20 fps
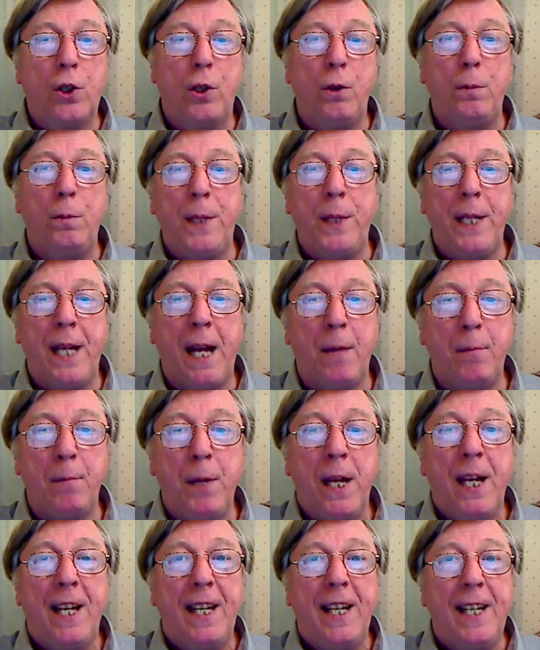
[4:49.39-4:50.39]
2
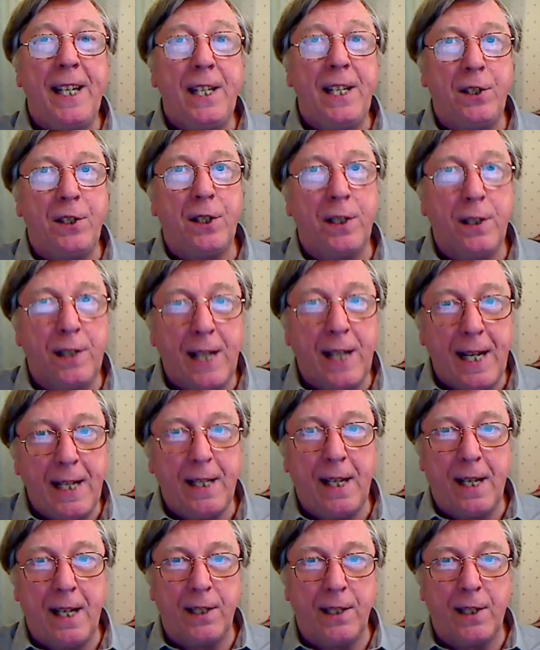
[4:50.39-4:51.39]
p.m. Eastern
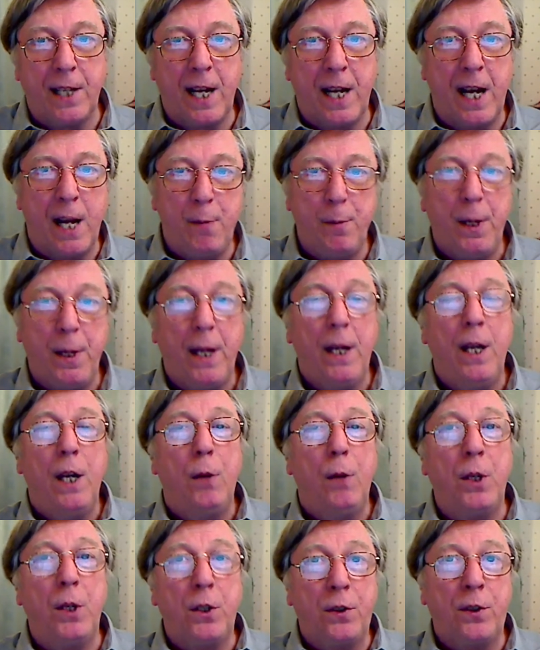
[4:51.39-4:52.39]
Daylight Time,
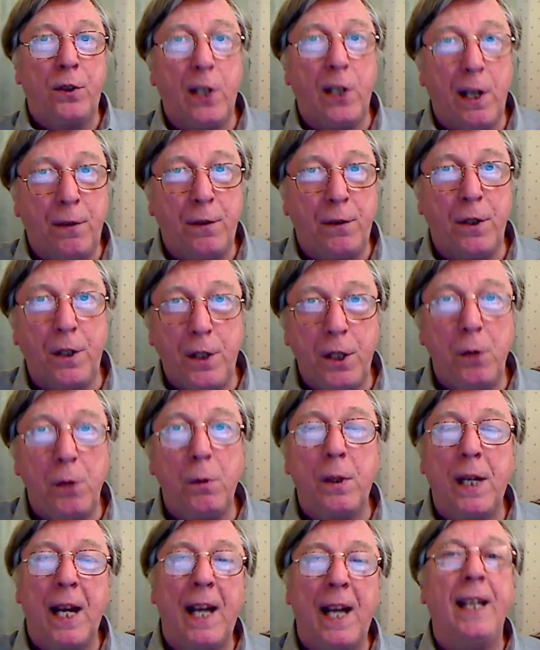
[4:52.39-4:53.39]
which, if you're in the
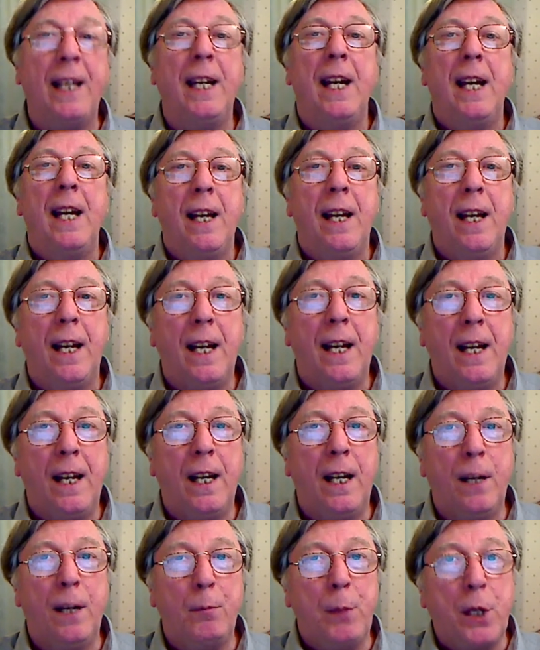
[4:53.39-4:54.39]
UK,
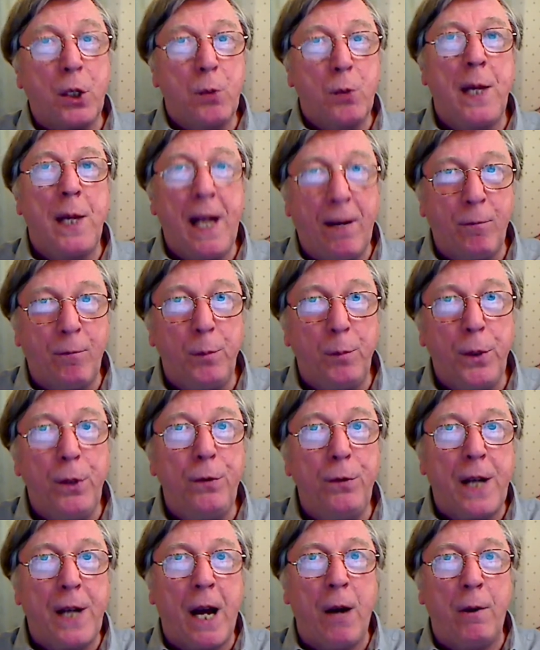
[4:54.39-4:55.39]
because we haven't
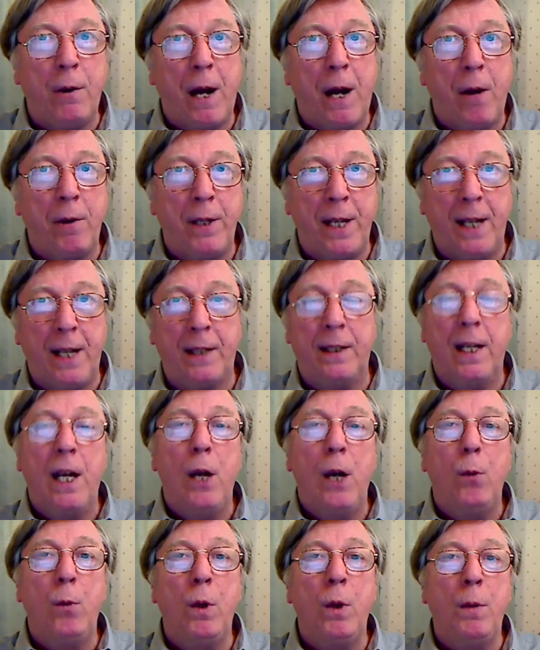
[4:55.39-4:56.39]
moved our hour yet,
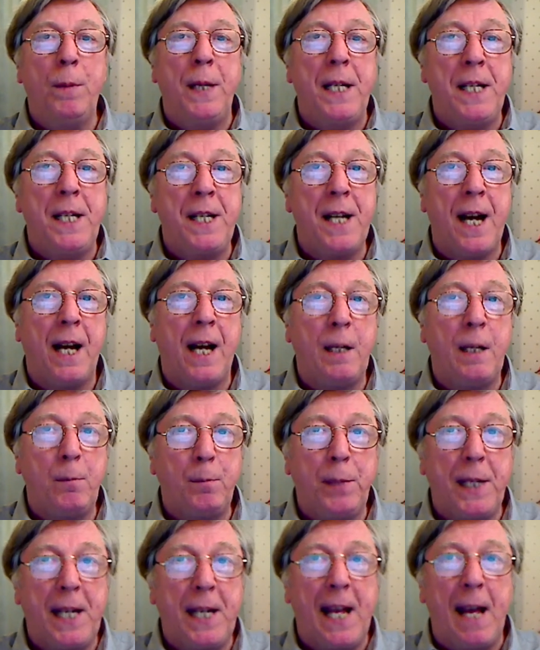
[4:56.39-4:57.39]
will be 9
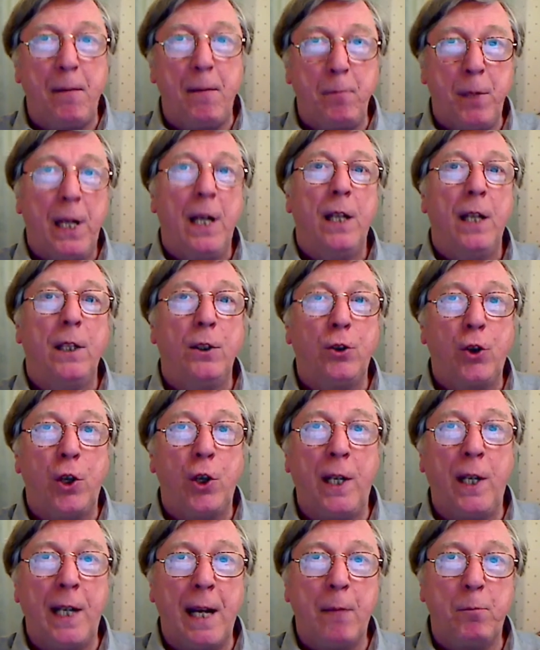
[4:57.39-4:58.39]
p.m.
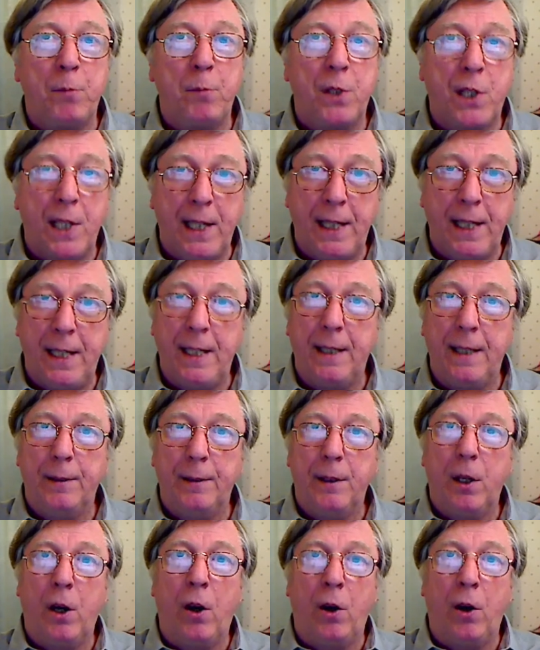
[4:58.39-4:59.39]
GMT.
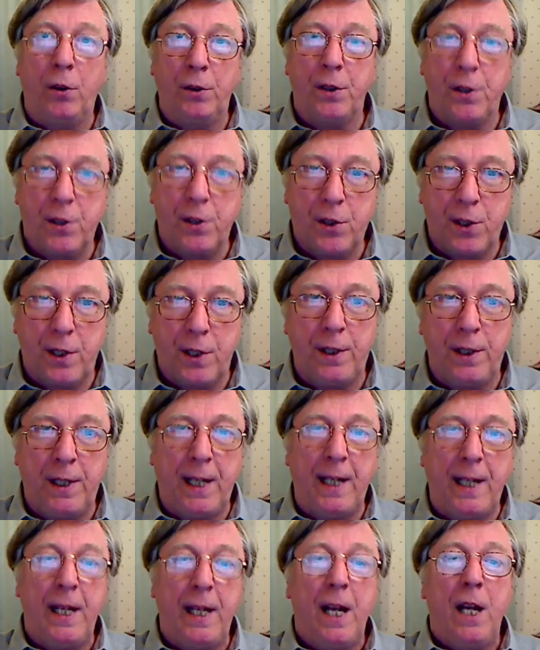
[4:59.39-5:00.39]
on
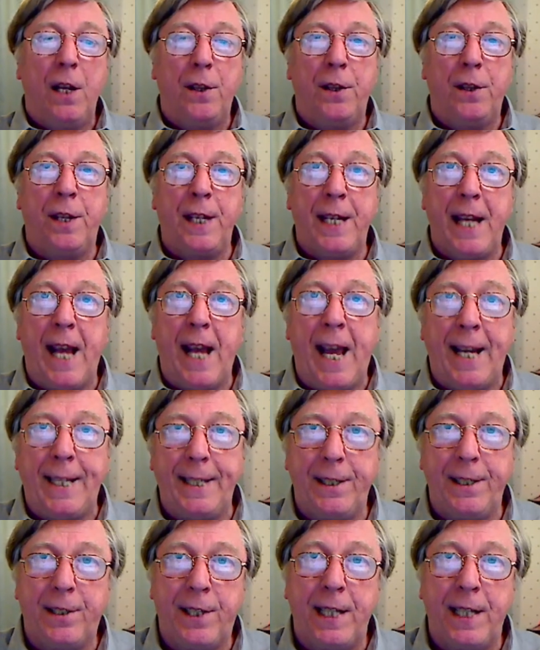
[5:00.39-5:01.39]
Sunday, the
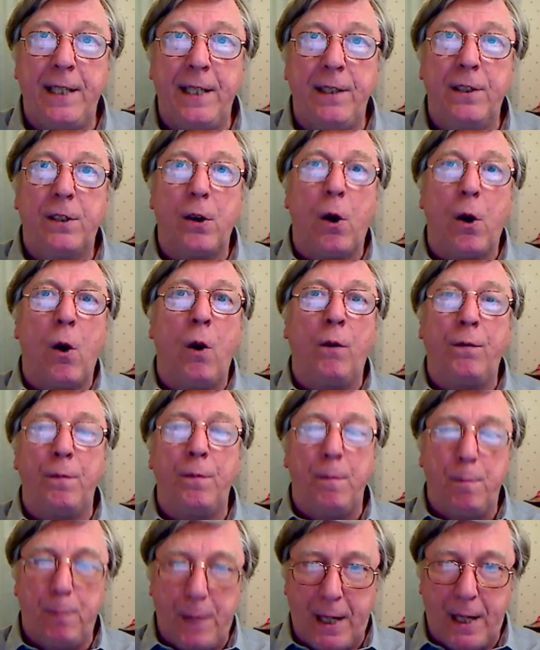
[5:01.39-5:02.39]
18th of
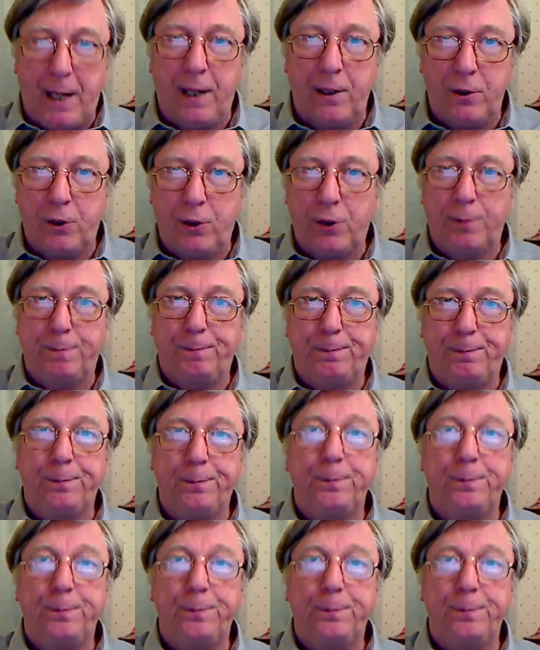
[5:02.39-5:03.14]
March.